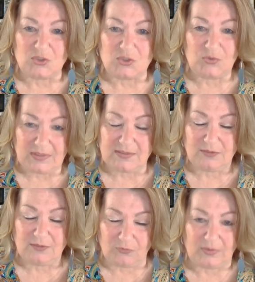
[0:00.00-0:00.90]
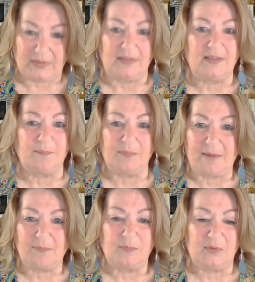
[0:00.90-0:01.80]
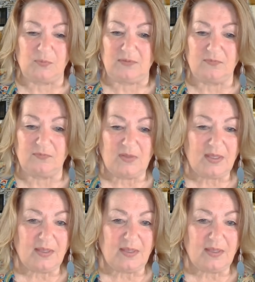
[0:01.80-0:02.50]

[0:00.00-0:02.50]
been treated differently, he probably would have